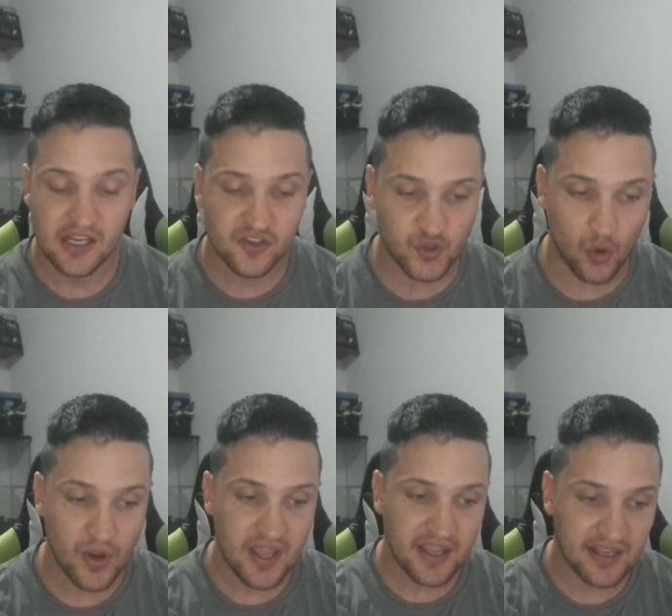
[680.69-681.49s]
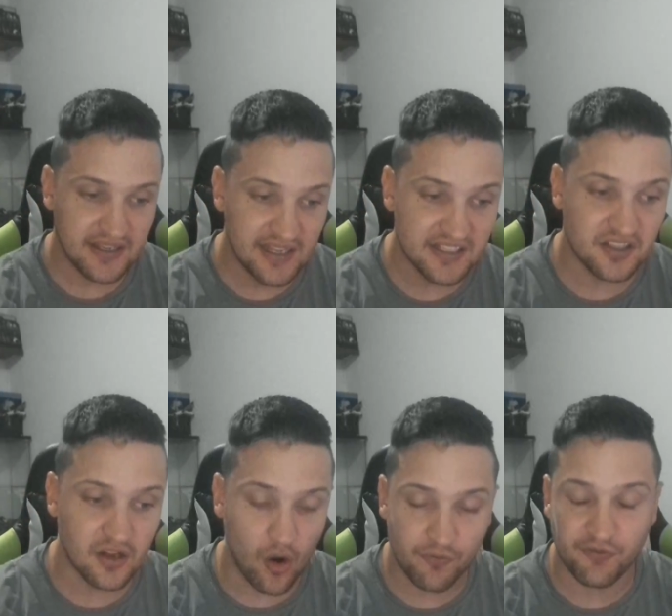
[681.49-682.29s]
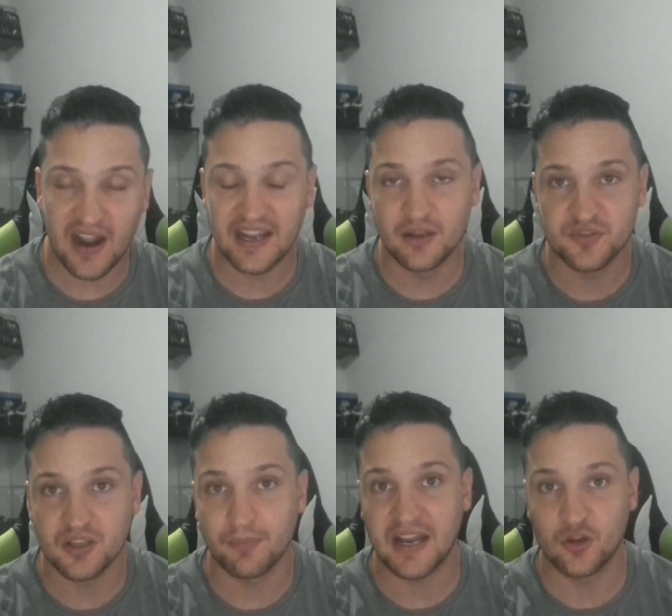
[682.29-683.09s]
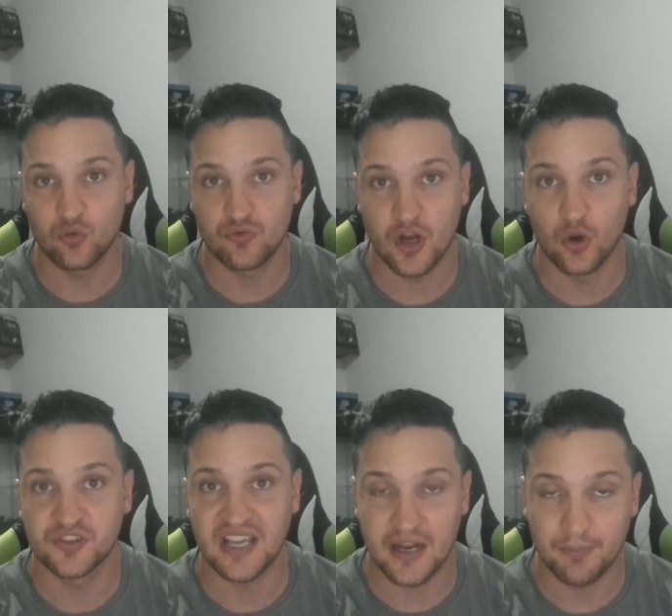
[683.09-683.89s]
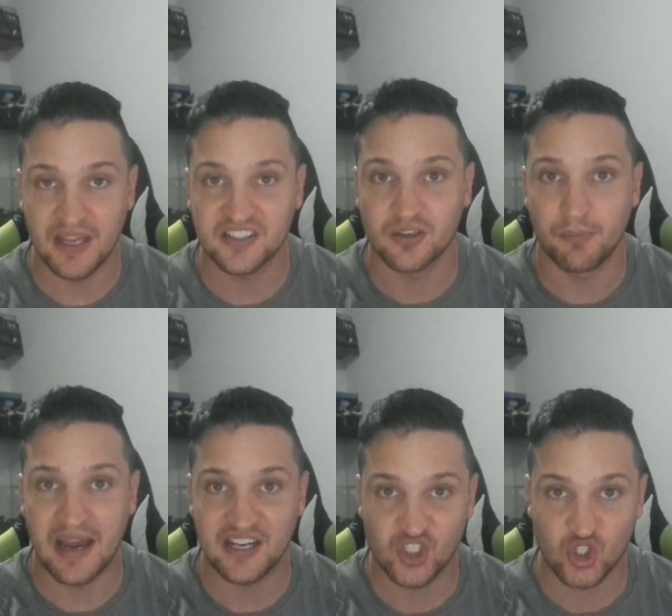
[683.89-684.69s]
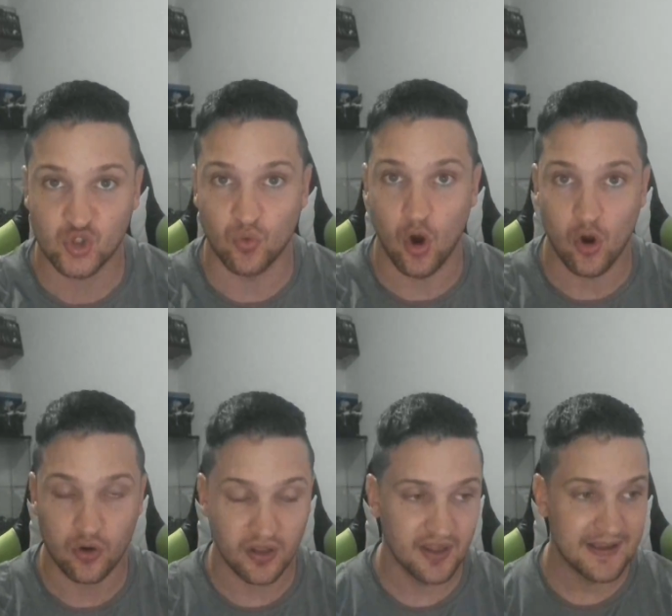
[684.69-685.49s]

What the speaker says: So he needs to go find him somebody who knows how to make somebody strong.